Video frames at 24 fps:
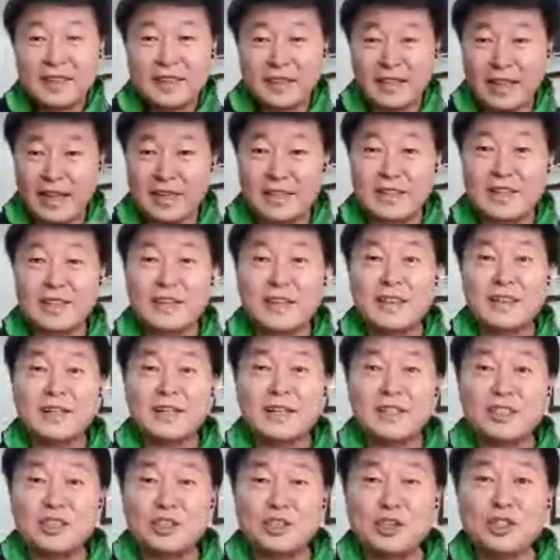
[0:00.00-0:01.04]
that
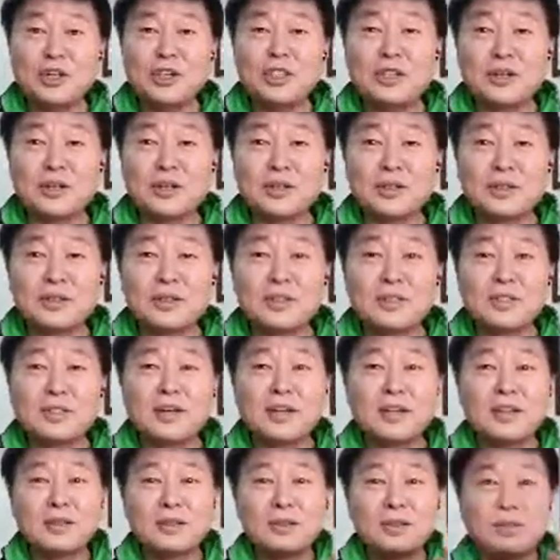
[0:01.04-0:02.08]
Jesus
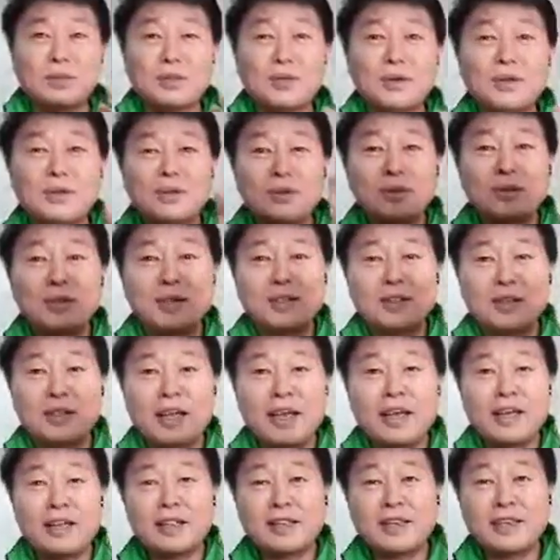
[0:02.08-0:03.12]
saw that
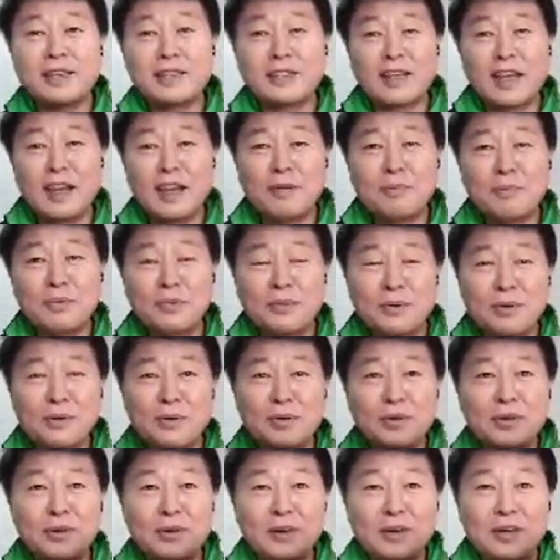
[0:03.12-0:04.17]
their
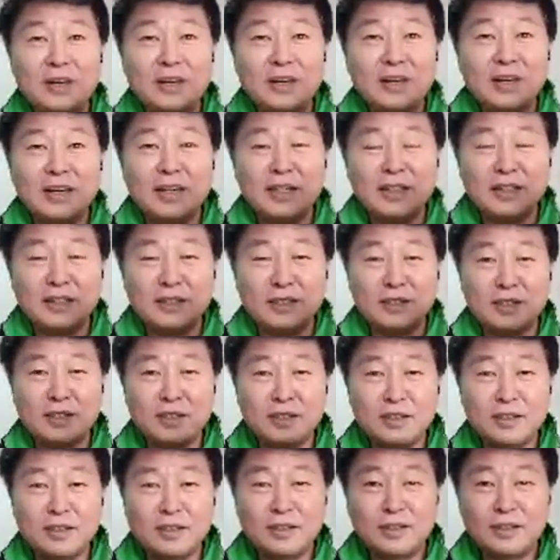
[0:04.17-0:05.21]
disciple is the,
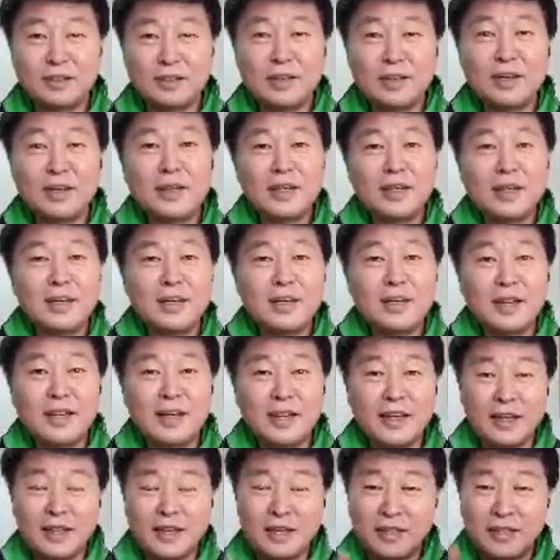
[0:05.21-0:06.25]

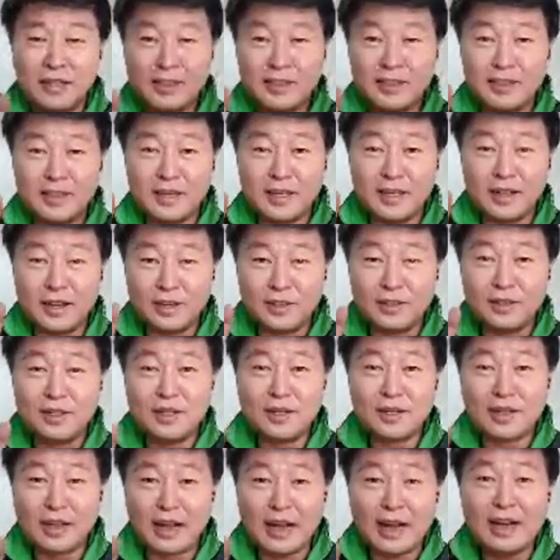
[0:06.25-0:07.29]
uh, under
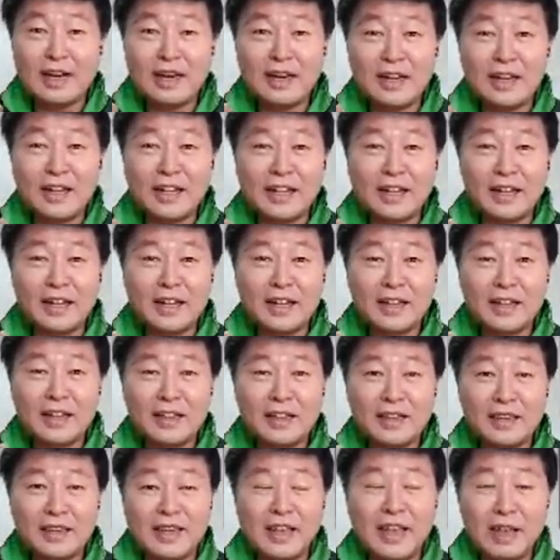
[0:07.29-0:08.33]
Galilee,
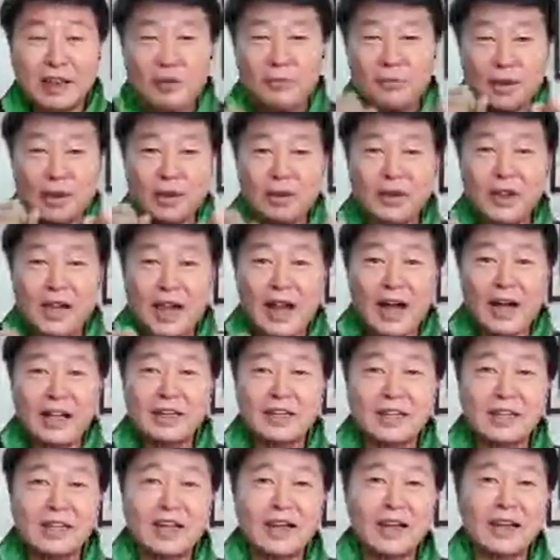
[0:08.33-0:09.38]
they have very hard
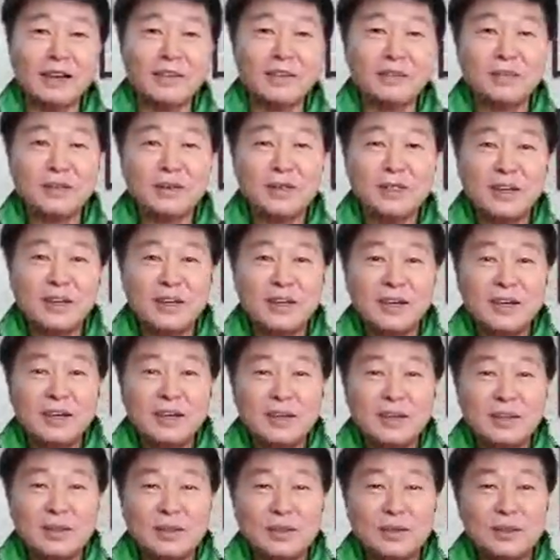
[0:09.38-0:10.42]
time.
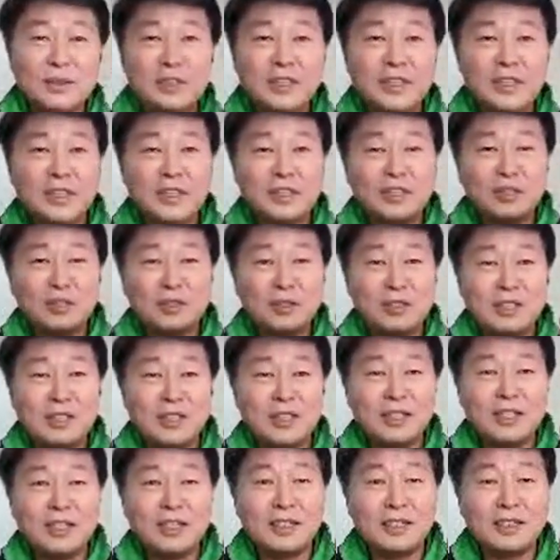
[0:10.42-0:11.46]
So he,
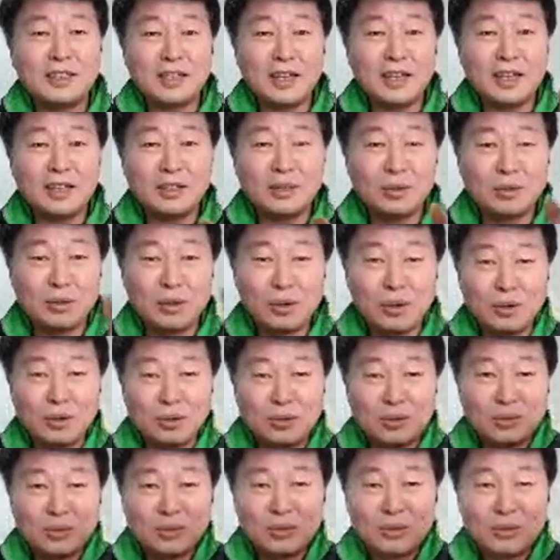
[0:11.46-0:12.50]
he decided to
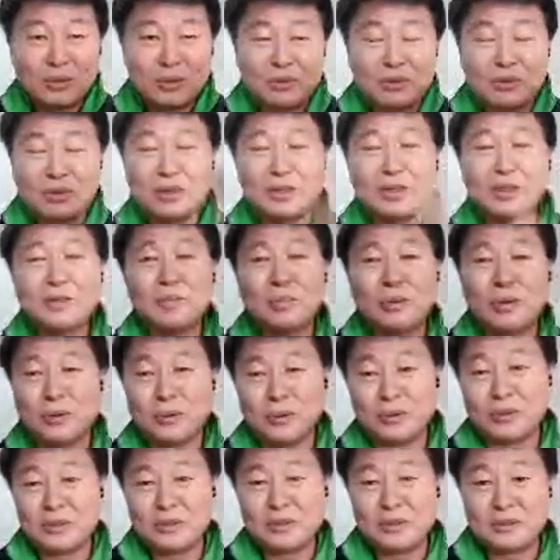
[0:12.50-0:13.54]
go to the boat